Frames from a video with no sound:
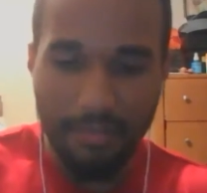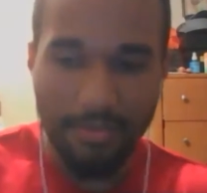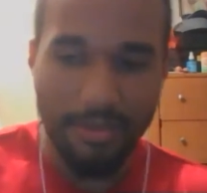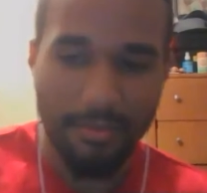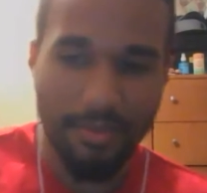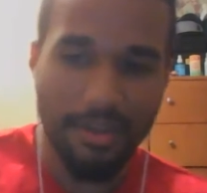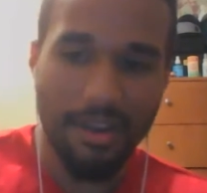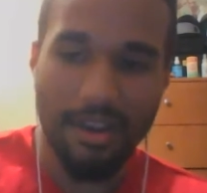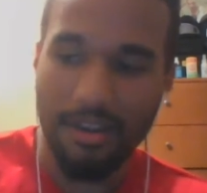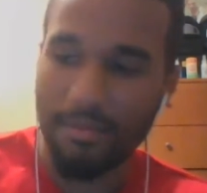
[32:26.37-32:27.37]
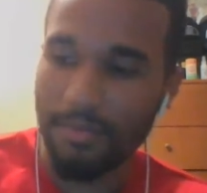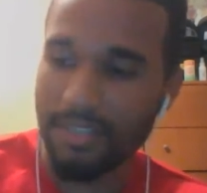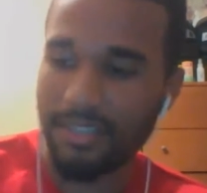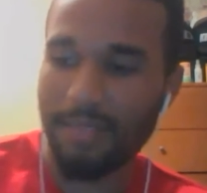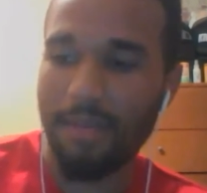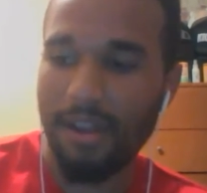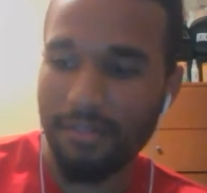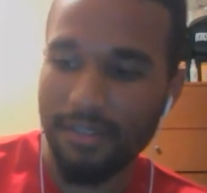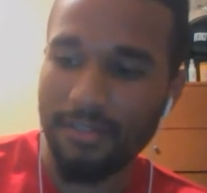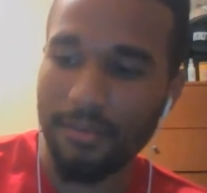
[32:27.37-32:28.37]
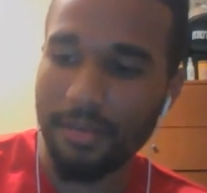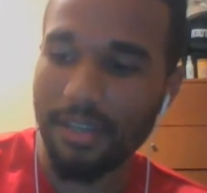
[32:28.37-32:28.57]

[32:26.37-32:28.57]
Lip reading: up a little bit, I'm going to say Mafia 3.